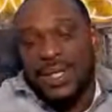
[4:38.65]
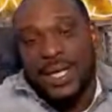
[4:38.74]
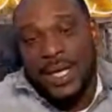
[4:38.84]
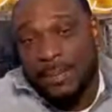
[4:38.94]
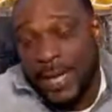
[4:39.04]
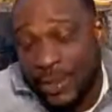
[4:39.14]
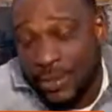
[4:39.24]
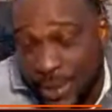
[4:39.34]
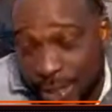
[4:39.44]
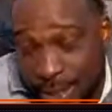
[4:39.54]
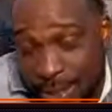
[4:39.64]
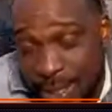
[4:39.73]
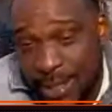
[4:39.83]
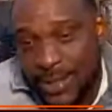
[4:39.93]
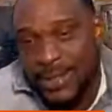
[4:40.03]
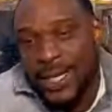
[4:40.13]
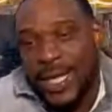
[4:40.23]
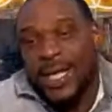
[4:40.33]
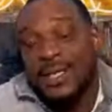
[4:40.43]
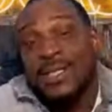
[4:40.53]
Everybody who did the dirt is
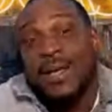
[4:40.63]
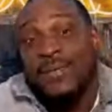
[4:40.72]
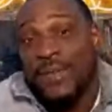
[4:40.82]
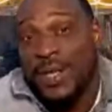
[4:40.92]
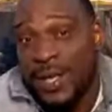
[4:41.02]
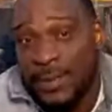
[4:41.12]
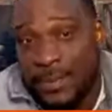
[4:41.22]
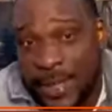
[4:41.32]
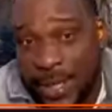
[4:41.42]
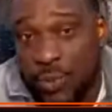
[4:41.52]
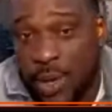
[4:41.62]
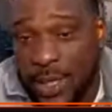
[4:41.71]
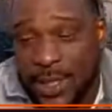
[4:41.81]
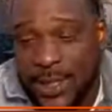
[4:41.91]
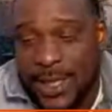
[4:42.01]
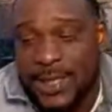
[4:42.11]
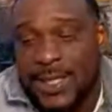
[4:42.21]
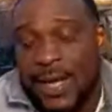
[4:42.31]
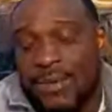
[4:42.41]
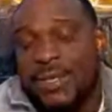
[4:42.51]
dead except for him. He one of the niggas
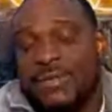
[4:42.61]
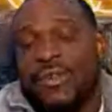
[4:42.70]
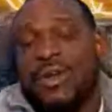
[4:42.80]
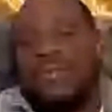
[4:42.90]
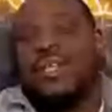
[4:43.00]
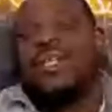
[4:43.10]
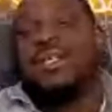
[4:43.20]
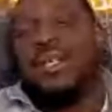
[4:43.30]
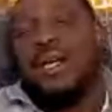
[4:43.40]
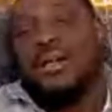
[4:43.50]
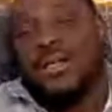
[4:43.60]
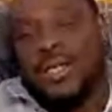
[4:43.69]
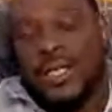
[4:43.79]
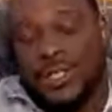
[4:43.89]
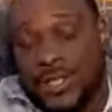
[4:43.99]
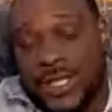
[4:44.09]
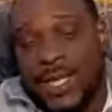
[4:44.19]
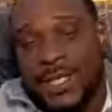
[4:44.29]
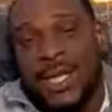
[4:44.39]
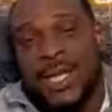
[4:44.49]
that was involved in the dirt. He just
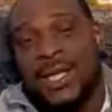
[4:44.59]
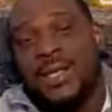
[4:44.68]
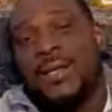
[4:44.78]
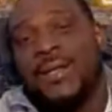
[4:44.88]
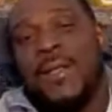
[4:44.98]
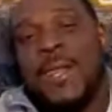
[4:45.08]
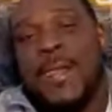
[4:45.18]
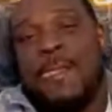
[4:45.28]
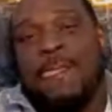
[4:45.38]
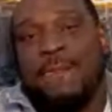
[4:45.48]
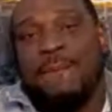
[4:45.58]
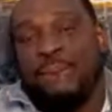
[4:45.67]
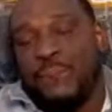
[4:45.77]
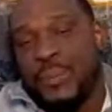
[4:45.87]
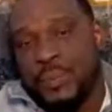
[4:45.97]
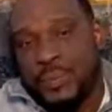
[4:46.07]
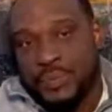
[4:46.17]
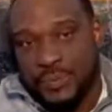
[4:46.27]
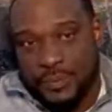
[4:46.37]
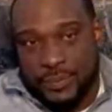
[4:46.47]
ain't dead. You're right. He
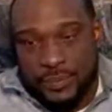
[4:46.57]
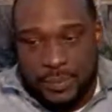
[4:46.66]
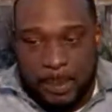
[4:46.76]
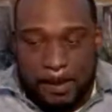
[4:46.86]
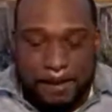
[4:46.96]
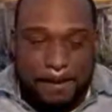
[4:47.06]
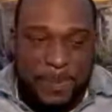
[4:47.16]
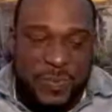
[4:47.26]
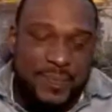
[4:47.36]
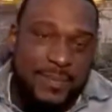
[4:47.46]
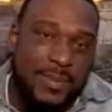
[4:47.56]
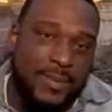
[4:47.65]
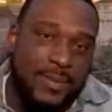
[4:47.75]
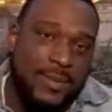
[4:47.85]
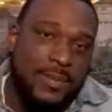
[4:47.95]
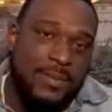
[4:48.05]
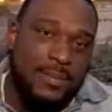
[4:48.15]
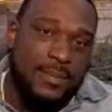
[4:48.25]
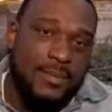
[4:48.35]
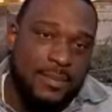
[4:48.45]
probably did all that shit, just blamed it on
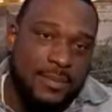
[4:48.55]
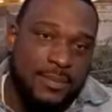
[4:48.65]
niggas.